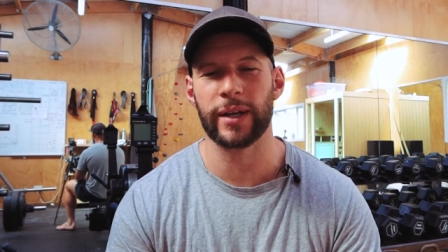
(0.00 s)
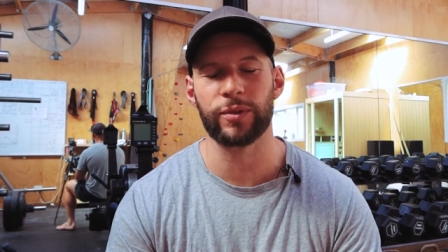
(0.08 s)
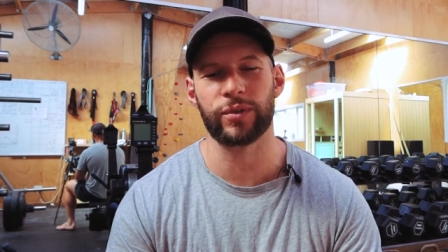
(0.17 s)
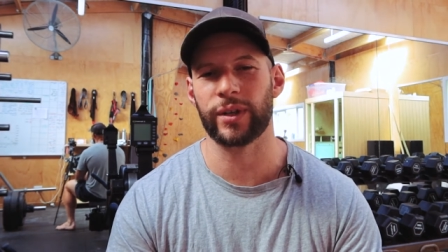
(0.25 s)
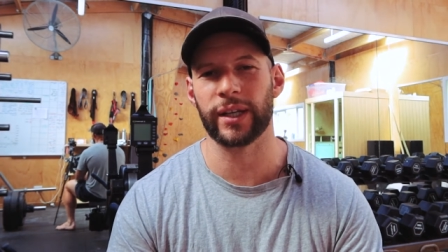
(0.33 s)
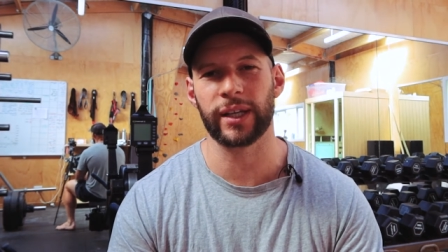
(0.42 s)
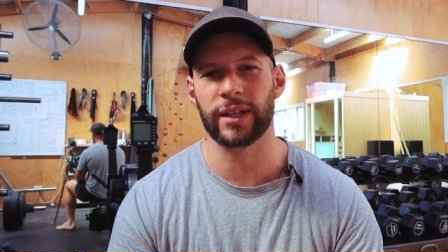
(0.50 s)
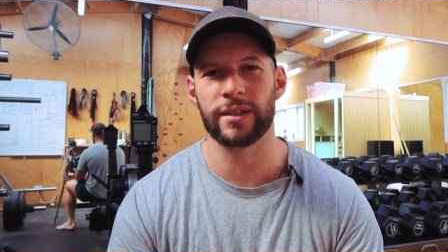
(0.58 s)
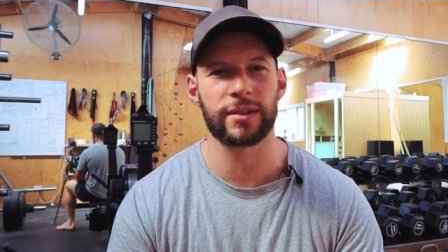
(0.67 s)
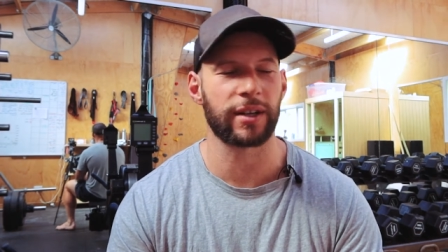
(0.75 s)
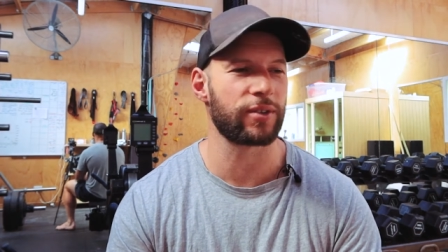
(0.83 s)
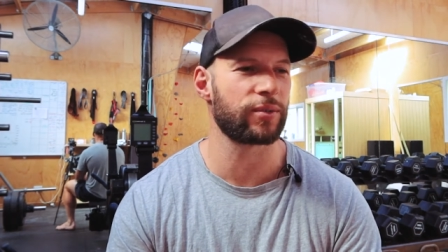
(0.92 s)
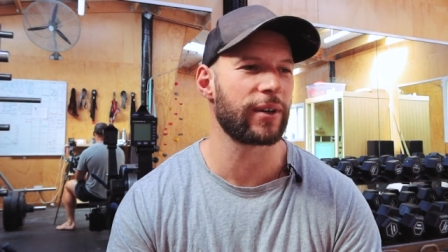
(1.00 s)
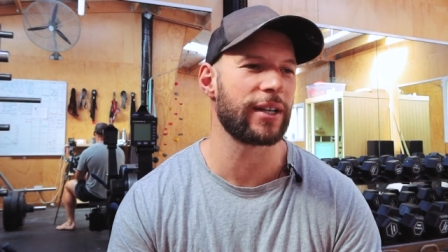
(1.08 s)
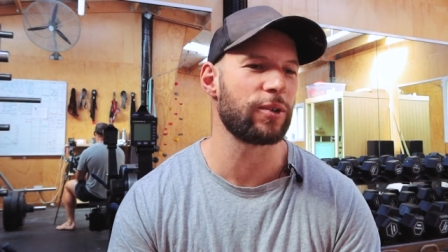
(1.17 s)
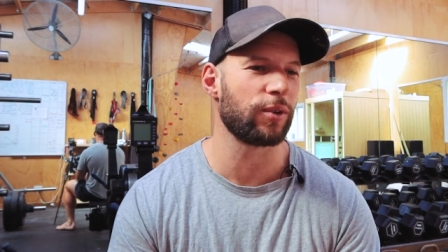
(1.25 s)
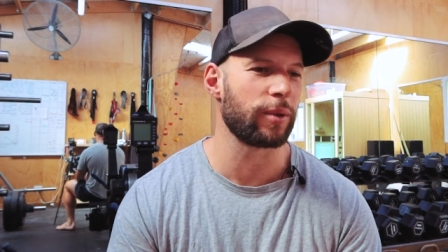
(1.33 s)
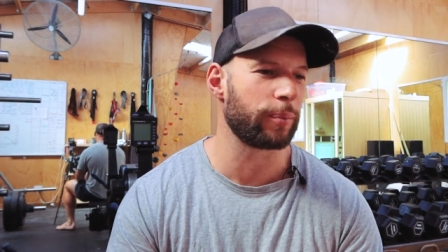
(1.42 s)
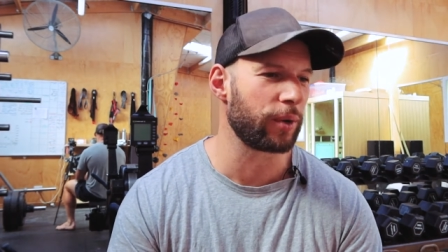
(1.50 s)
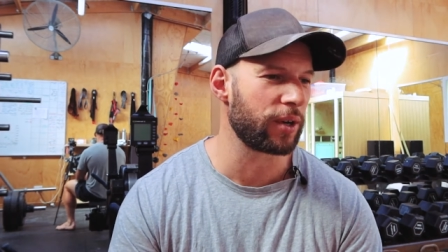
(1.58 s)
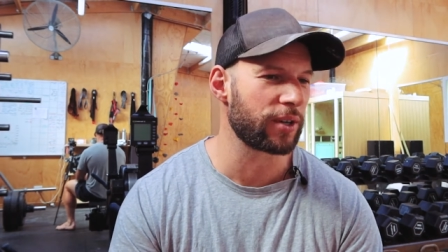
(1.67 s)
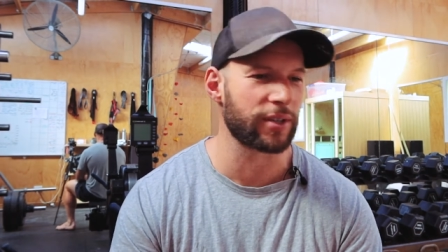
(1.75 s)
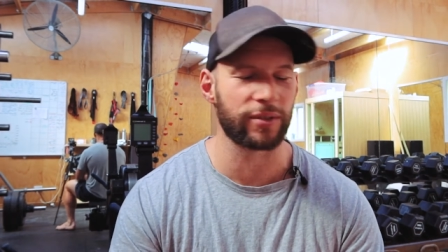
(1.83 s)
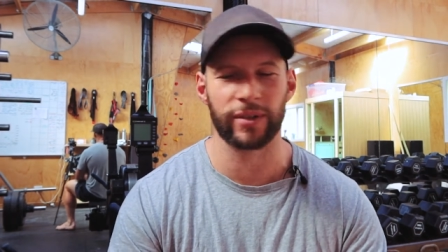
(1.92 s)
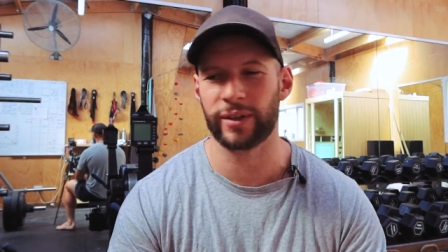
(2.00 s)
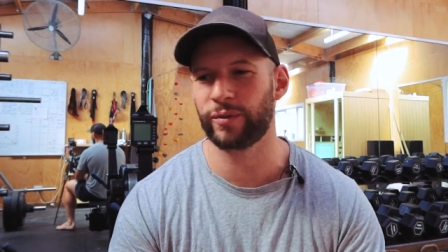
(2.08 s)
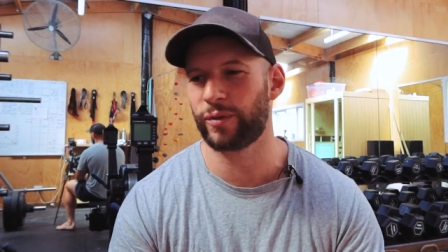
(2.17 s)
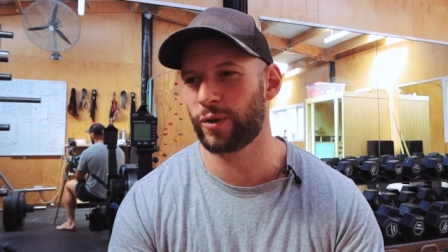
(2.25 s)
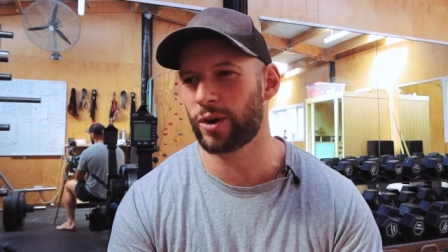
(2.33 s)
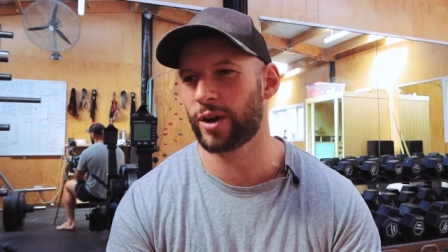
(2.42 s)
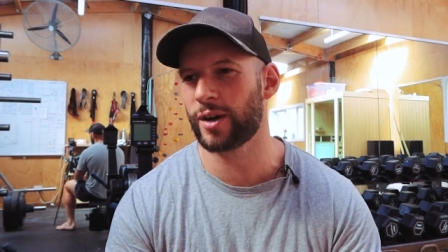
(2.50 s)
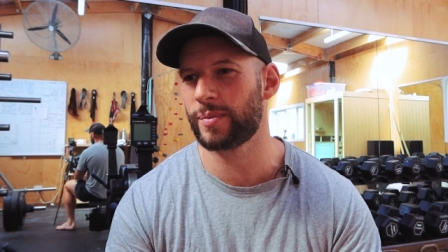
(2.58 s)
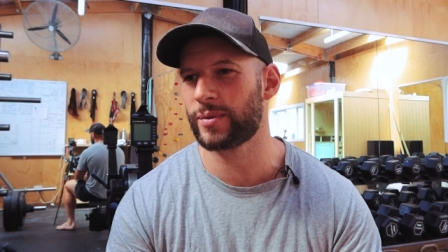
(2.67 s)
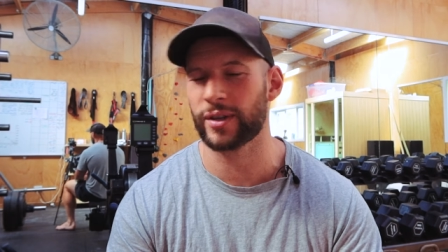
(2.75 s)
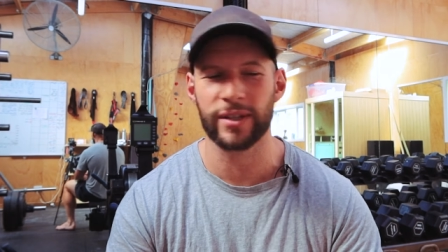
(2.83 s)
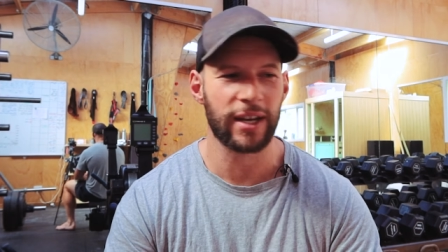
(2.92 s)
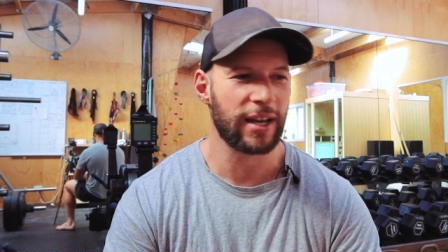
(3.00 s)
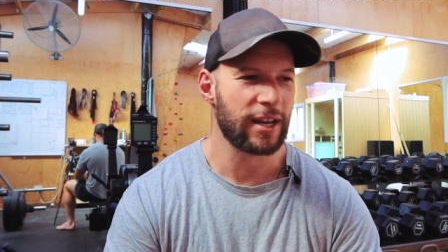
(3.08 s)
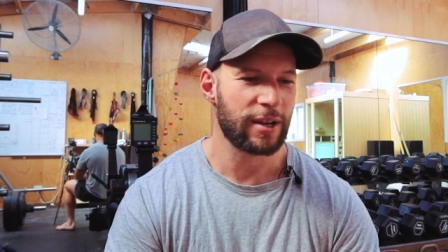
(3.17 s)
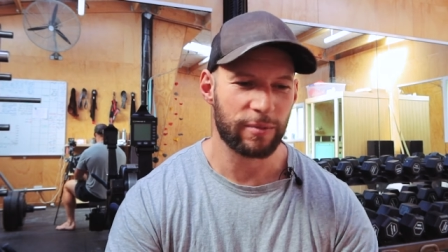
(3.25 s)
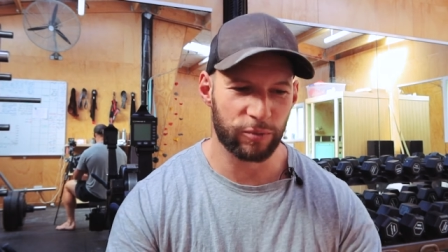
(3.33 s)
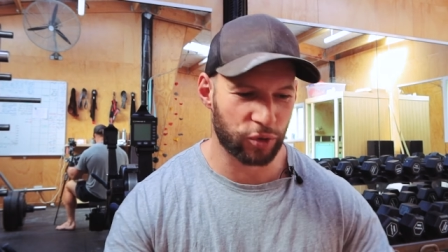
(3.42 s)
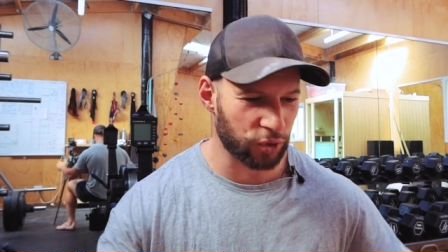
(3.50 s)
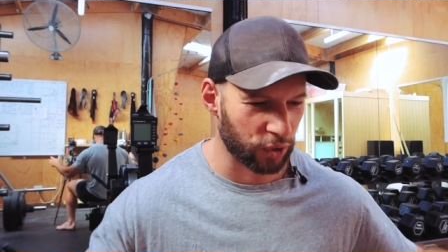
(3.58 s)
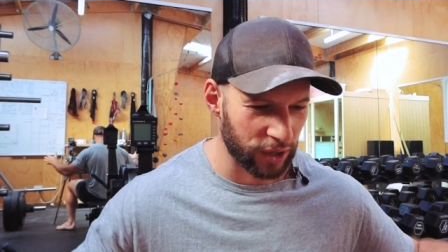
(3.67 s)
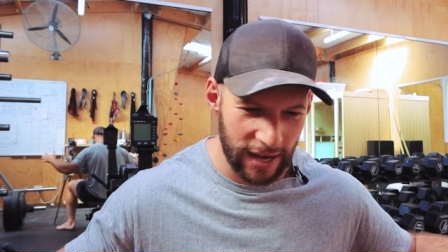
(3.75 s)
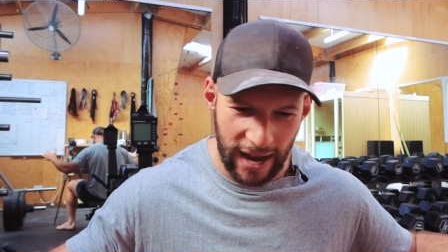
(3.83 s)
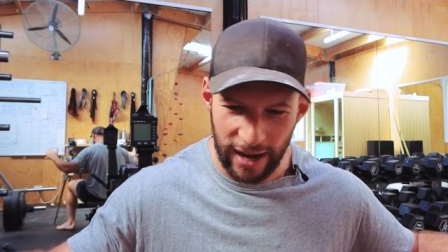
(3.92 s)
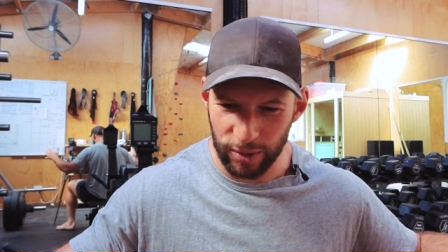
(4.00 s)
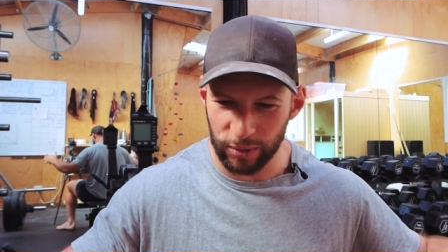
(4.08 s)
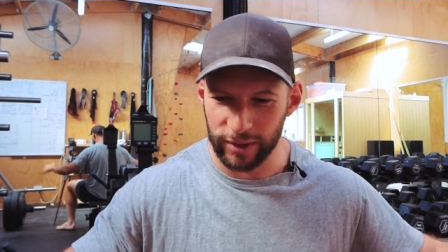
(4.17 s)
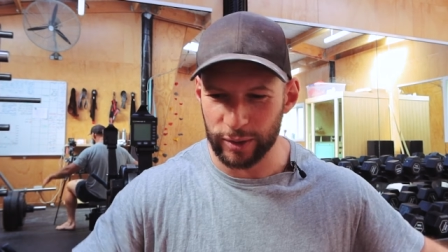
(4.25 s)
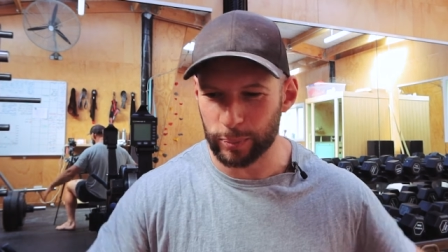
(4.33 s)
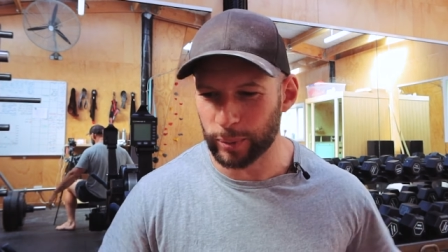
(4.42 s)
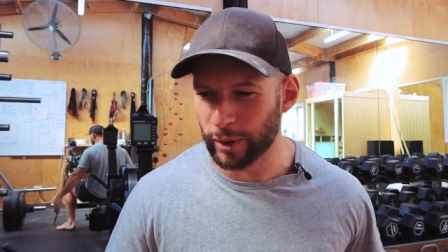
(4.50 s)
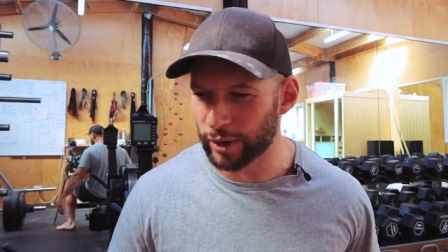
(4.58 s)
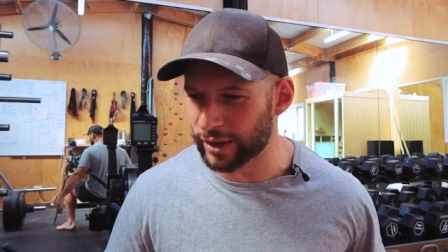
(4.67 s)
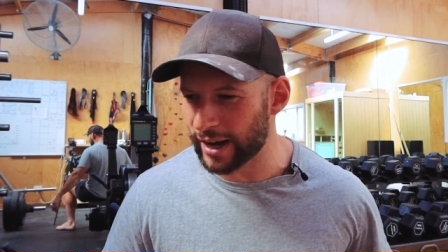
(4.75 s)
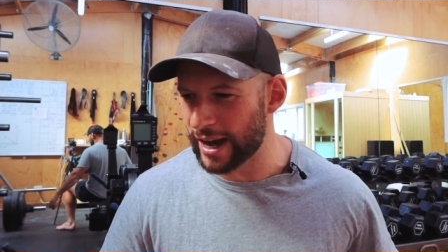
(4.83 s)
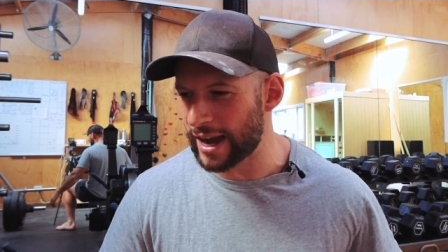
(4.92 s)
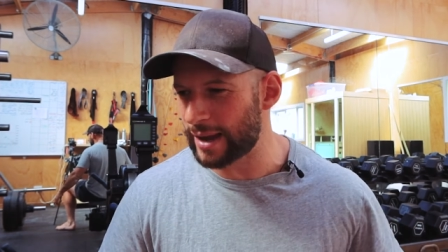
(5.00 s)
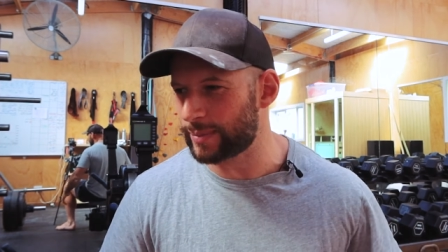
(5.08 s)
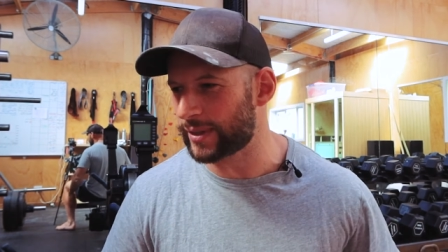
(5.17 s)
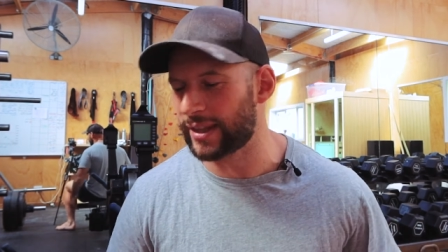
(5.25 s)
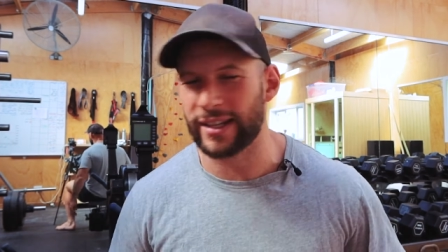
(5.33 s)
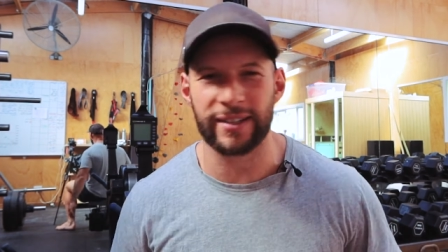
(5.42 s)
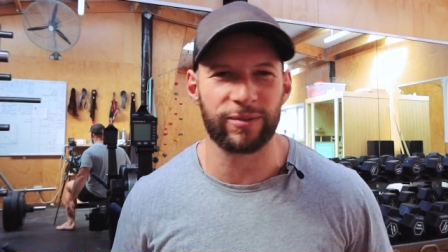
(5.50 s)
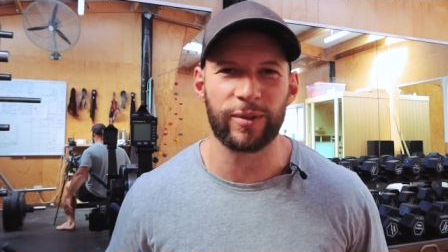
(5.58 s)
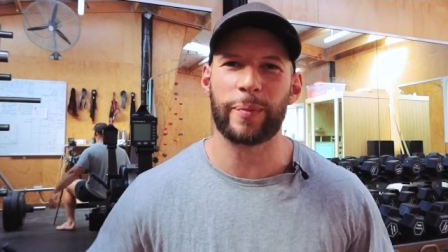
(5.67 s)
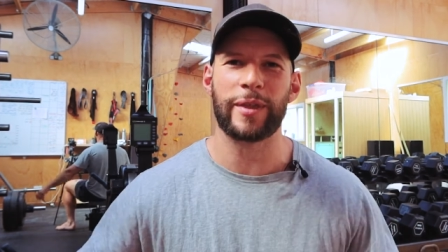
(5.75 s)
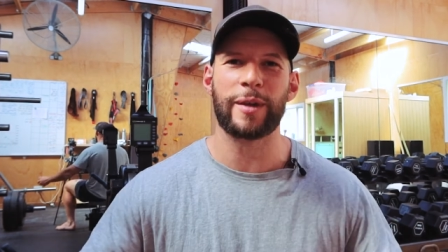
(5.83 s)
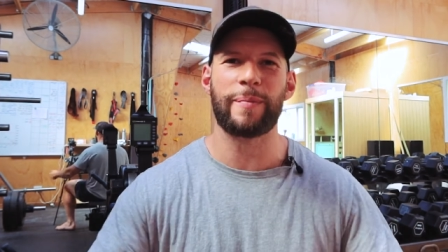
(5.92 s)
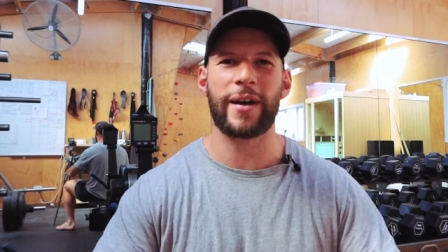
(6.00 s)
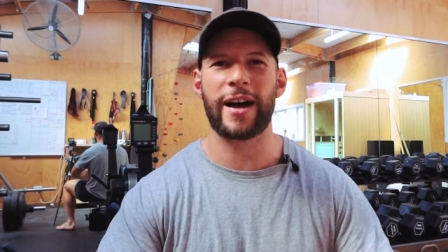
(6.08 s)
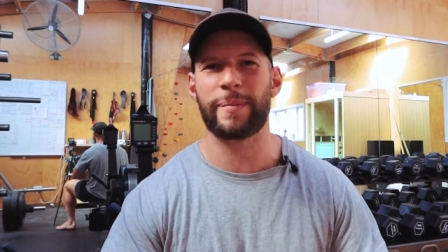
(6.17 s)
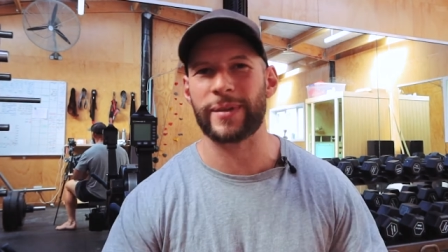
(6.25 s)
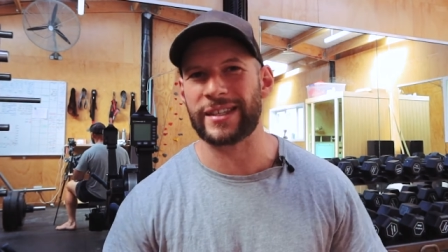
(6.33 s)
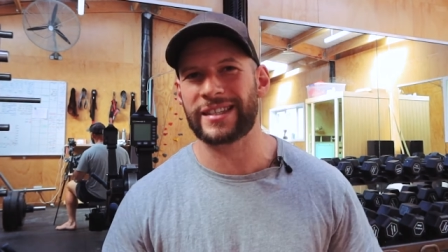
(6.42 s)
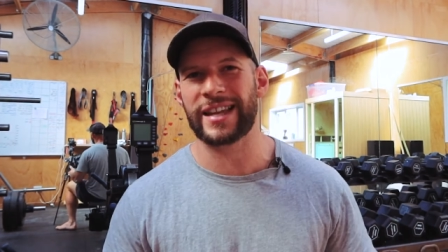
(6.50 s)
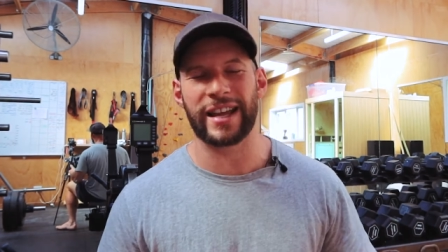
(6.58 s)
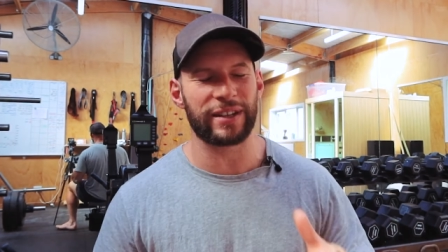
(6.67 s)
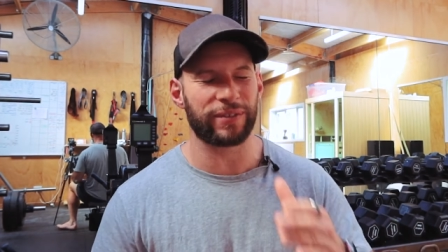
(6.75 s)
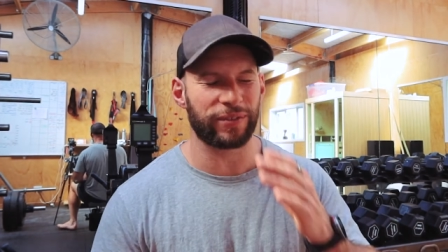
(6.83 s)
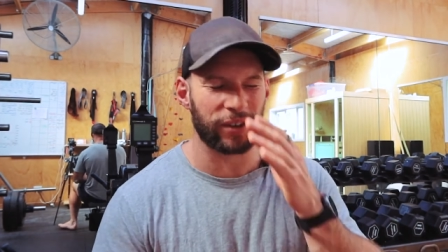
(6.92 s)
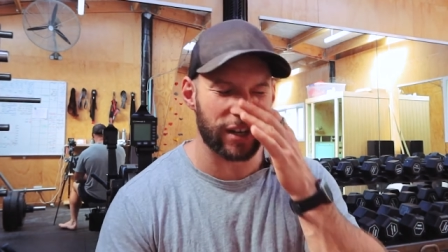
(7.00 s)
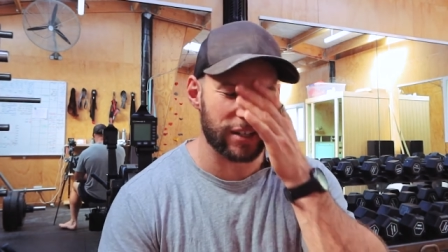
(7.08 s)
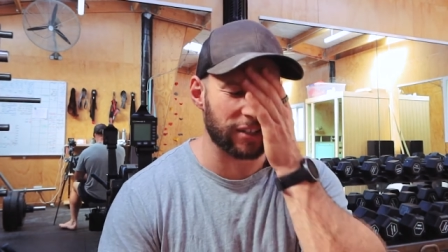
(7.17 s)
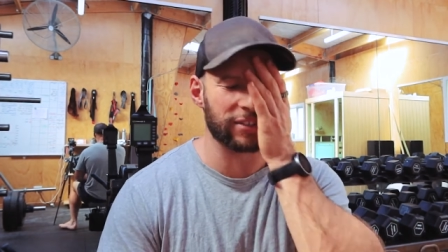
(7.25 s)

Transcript: It was ridiculous. Like I was reading all the books, I was reading forums, I was drawing out all these programs and then ripping them up and starting afresh.